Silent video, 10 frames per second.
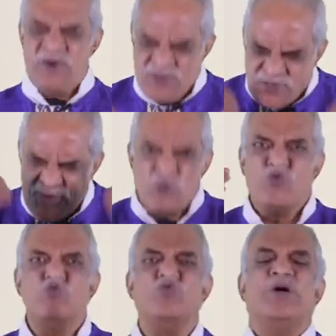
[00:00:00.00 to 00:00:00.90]

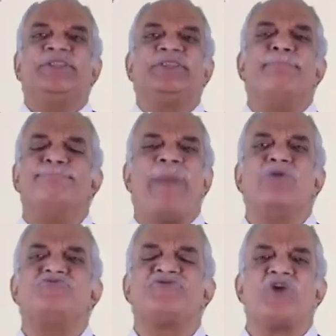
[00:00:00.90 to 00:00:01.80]
through the
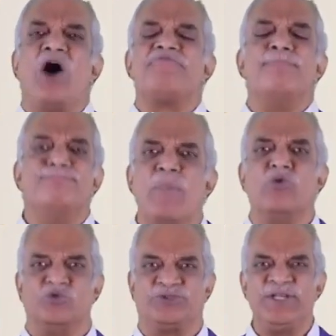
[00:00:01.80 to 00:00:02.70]
mouth of
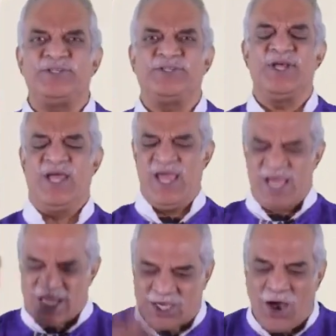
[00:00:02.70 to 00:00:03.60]
Moses,
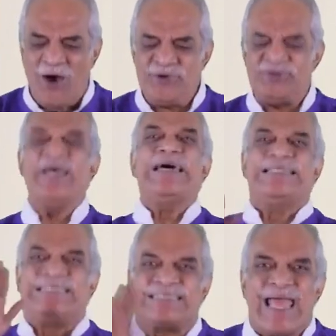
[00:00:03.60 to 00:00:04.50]
God
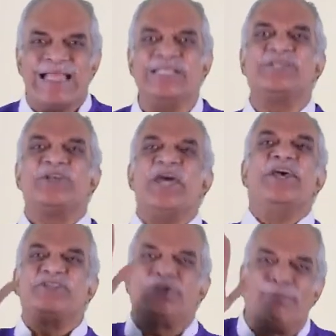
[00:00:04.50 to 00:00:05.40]
tells
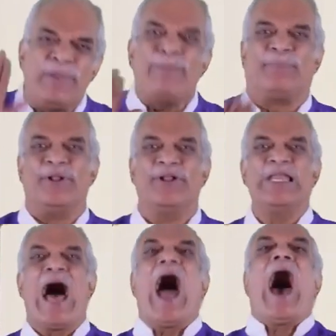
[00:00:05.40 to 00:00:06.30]
his
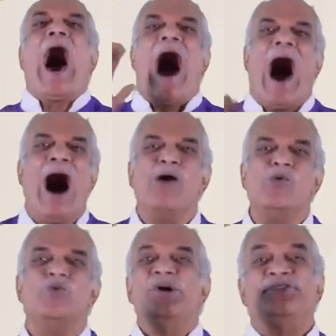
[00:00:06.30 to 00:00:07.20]
people
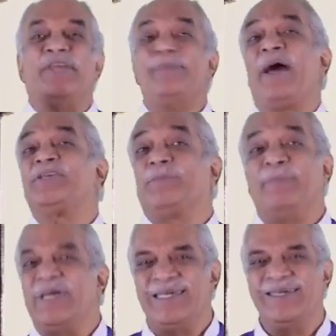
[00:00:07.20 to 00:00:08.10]
how they must
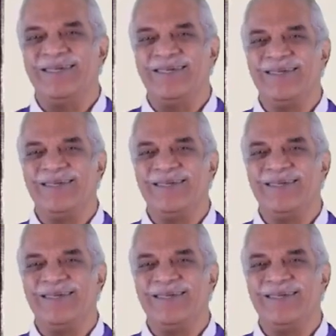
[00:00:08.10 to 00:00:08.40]
be.